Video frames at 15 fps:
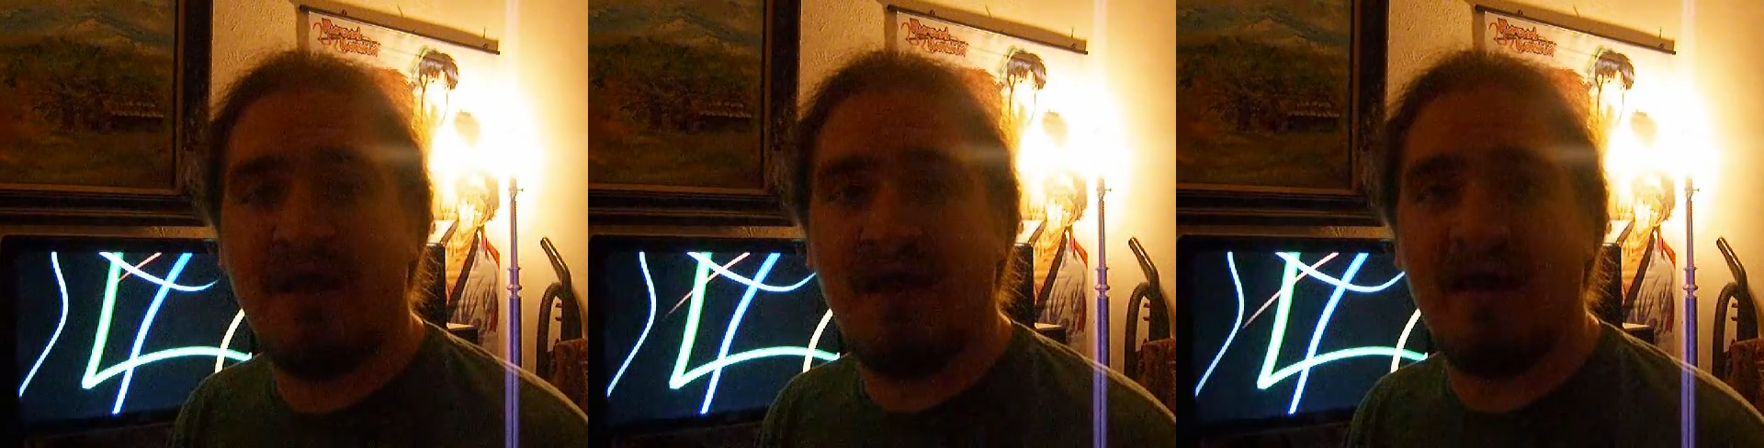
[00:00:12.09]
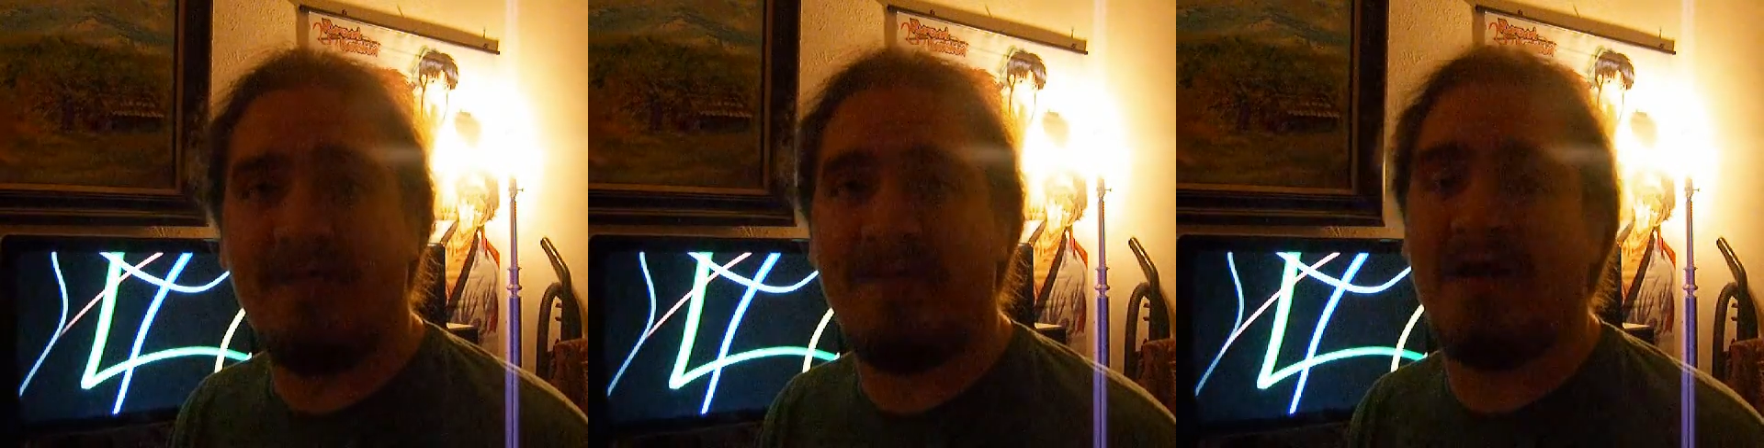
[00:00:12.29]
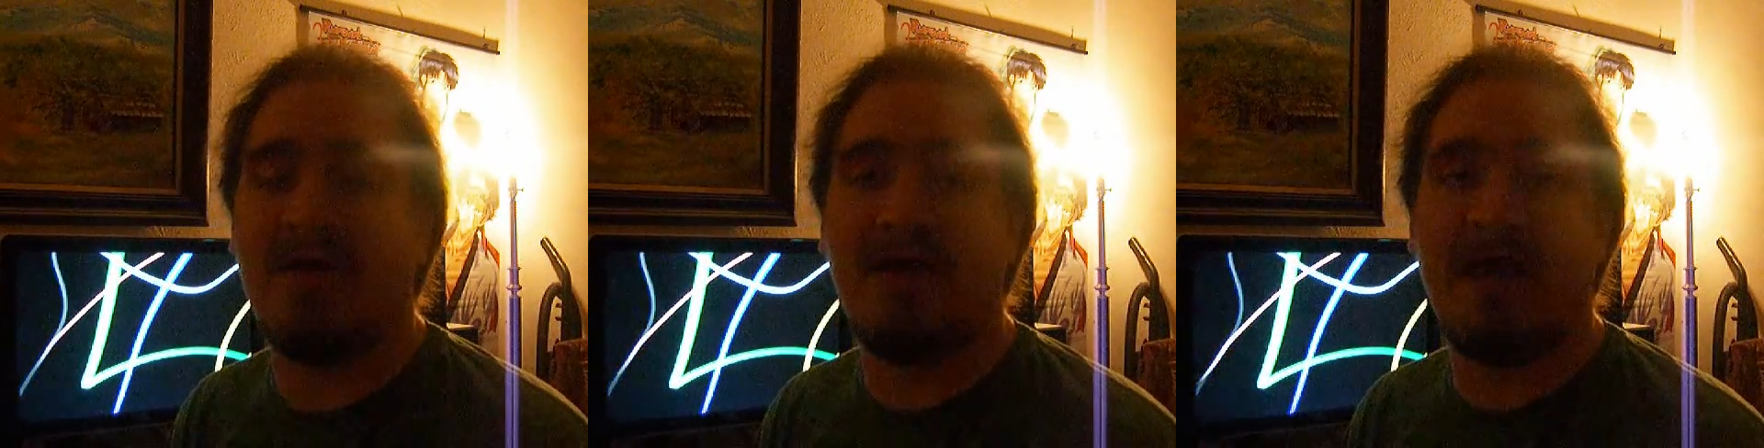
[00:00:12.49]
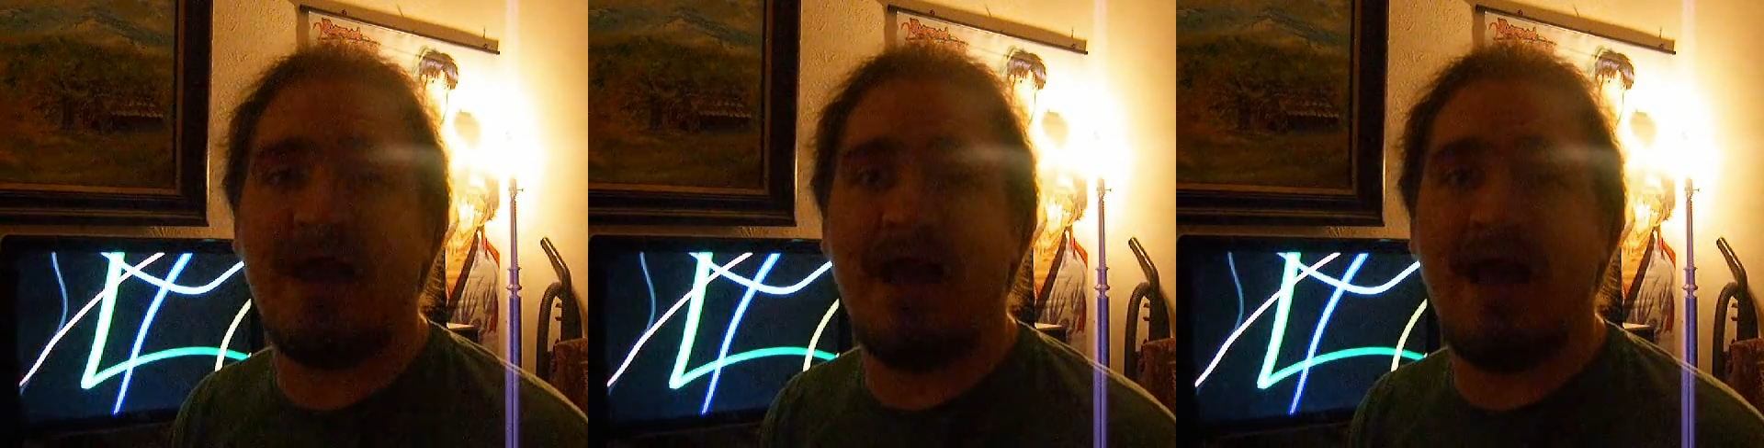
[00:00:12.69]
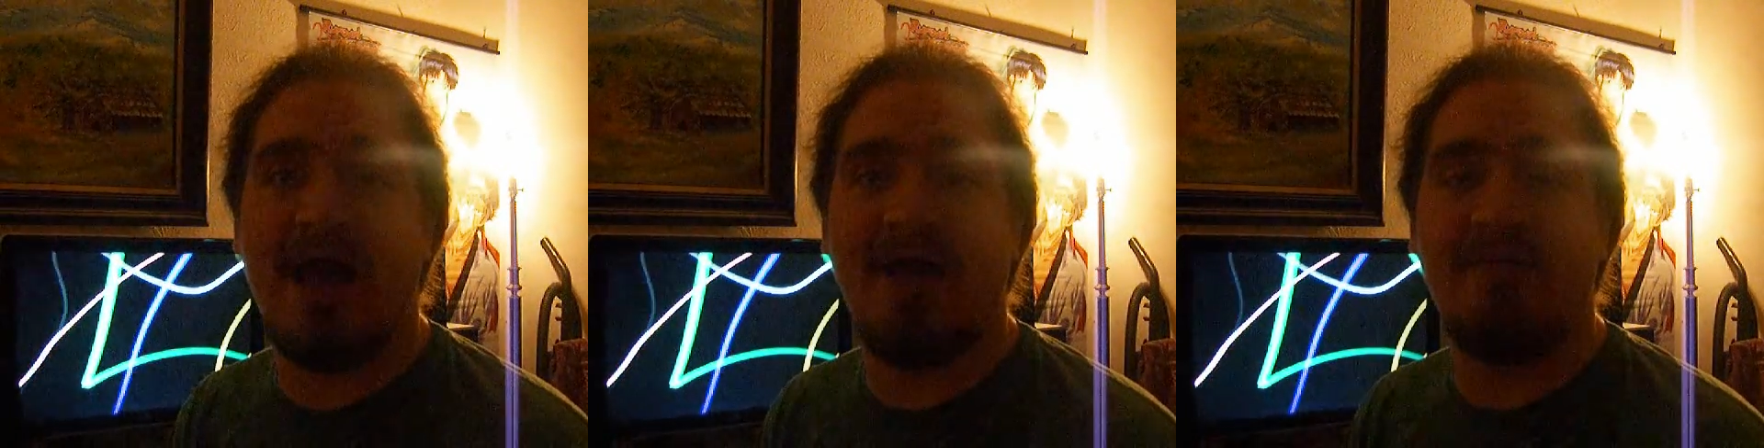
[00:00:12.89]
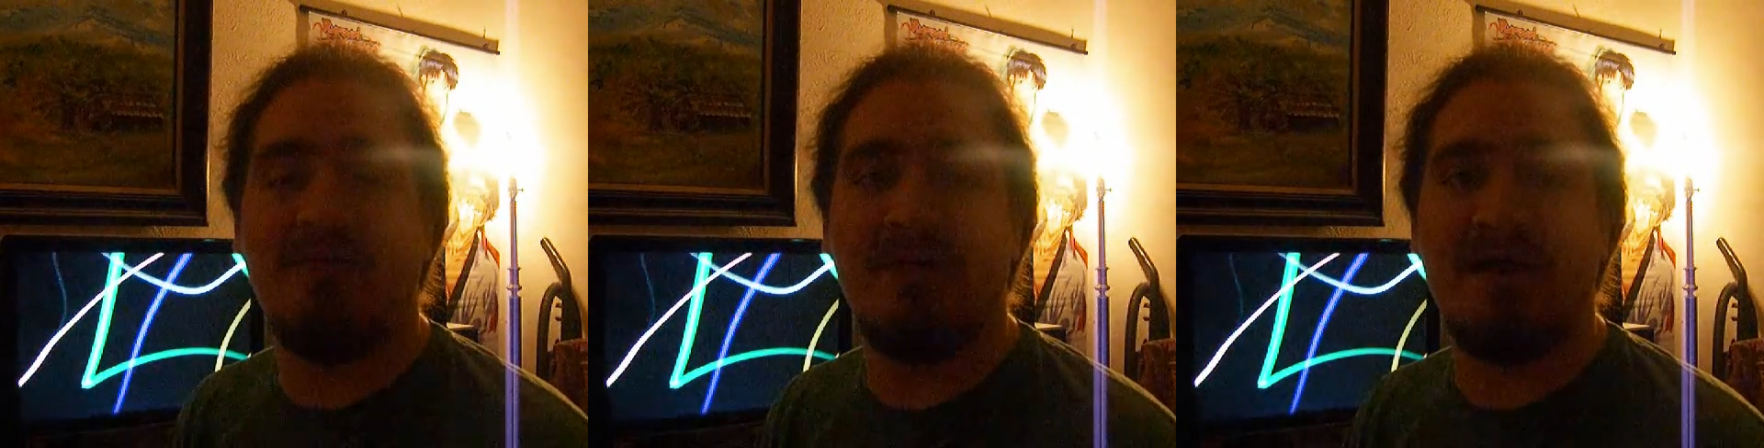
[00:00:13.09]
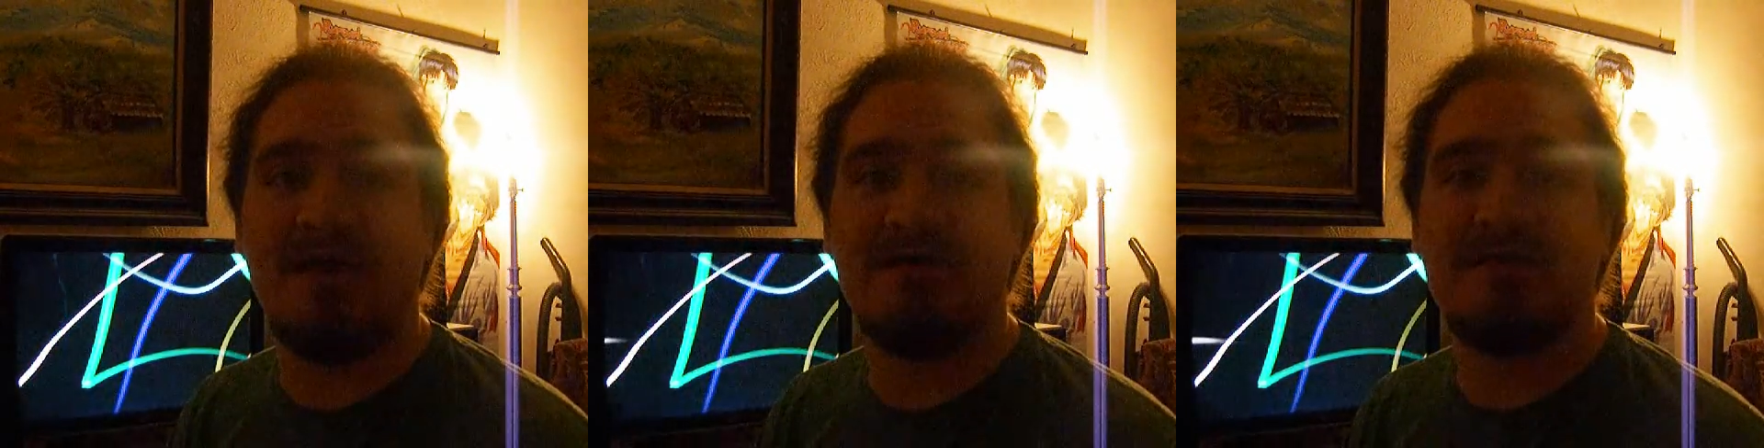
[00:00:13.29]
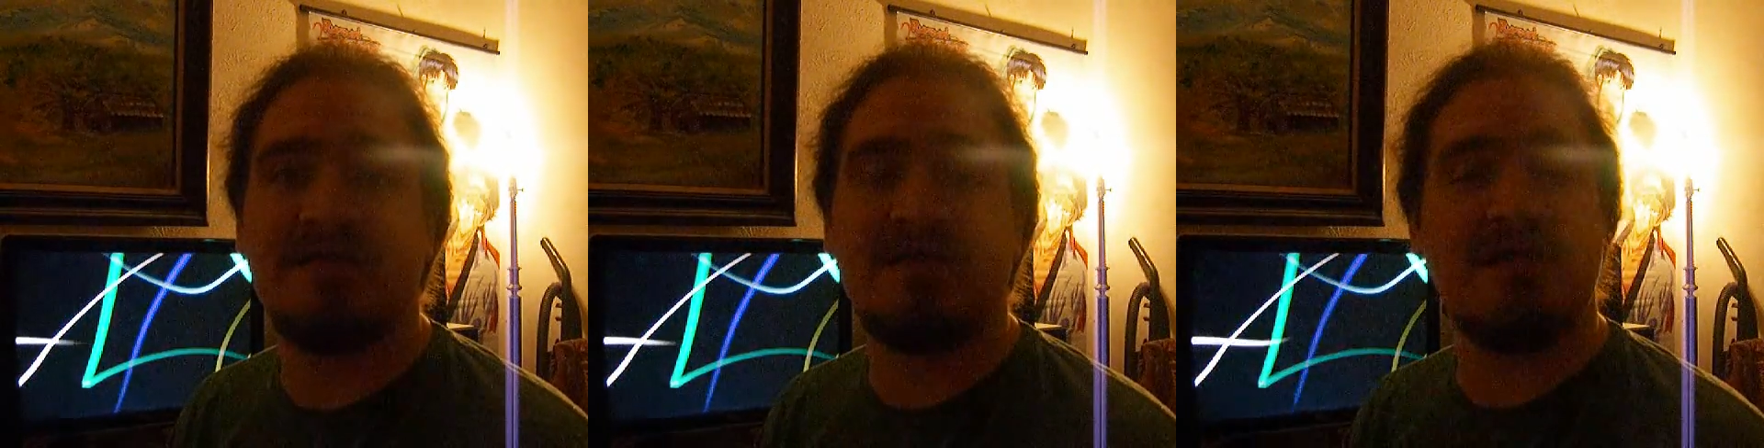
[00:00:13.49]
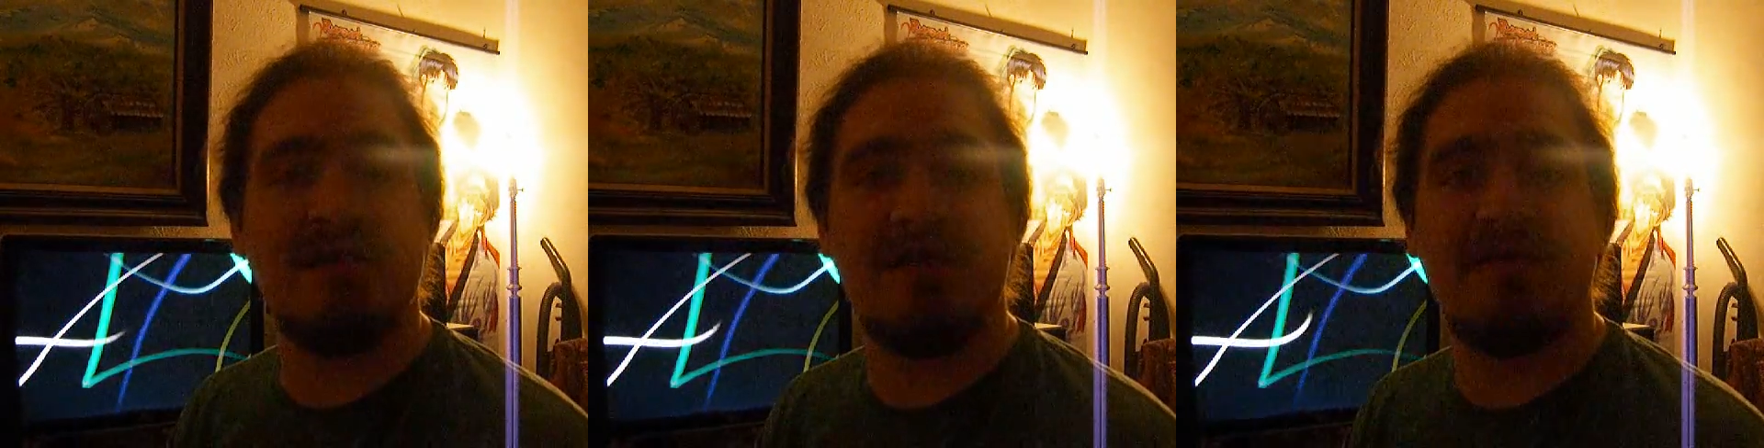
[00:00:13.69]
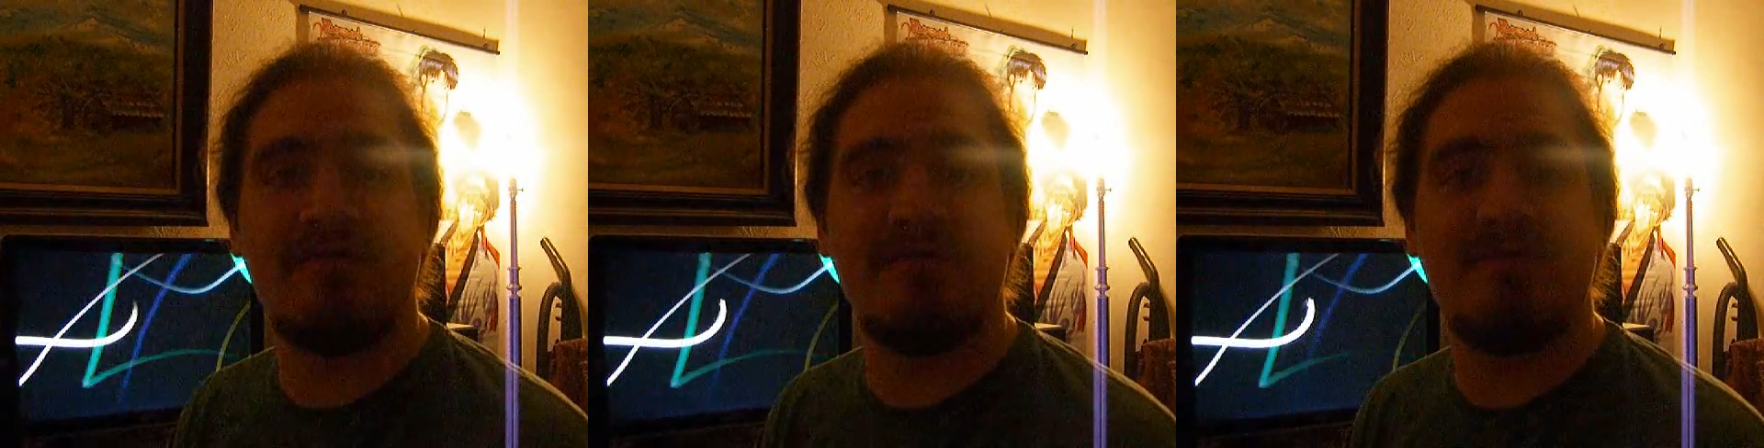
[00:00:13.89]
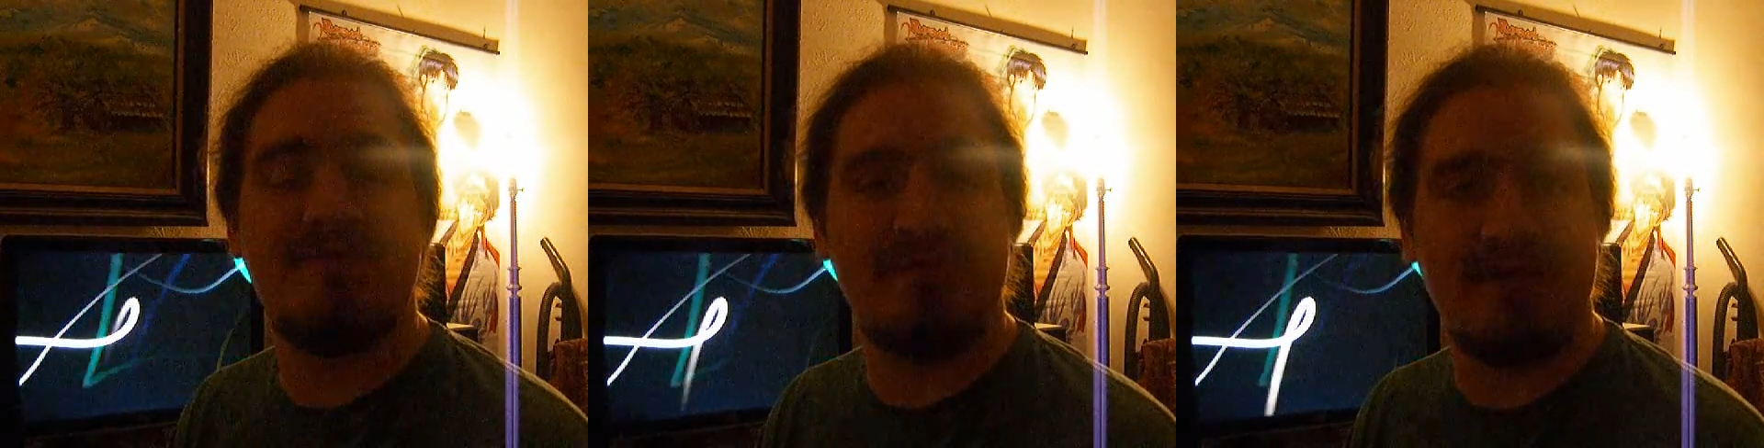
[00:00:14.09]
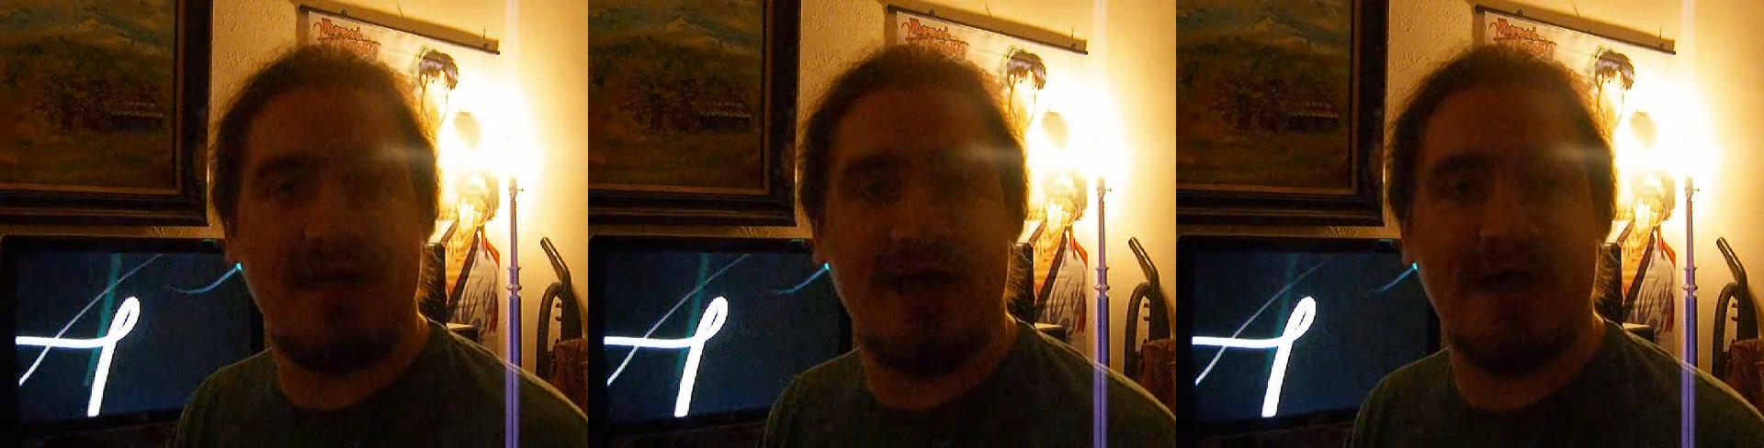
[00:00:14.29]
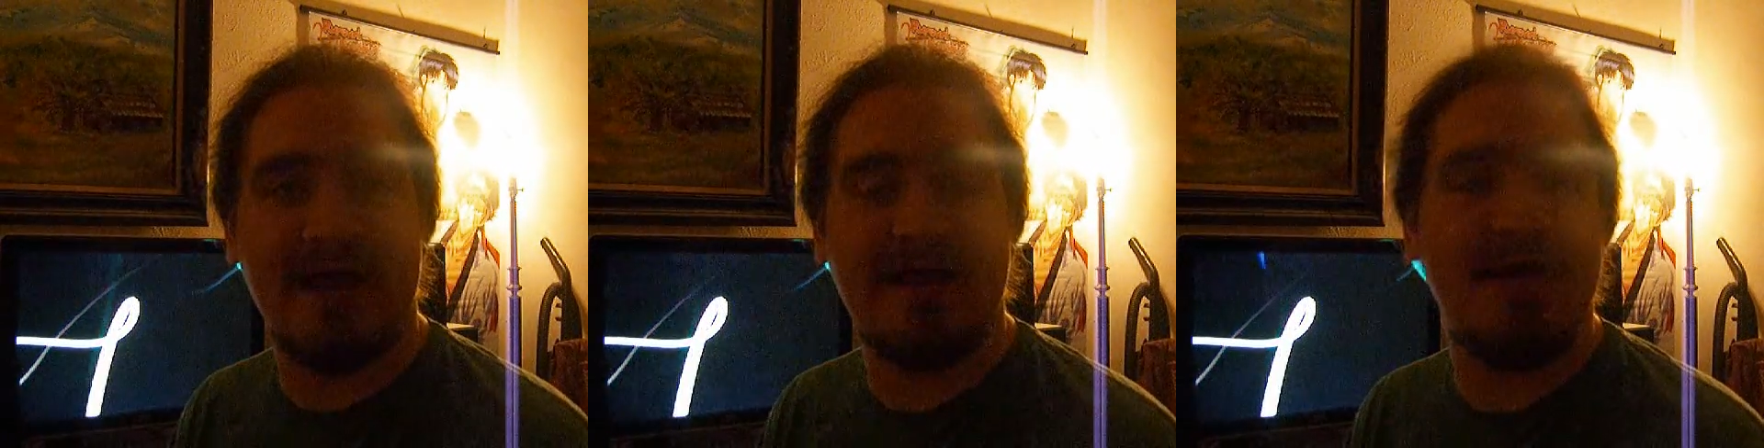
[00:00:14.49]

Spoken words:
apparently I have wings and glitter and fly and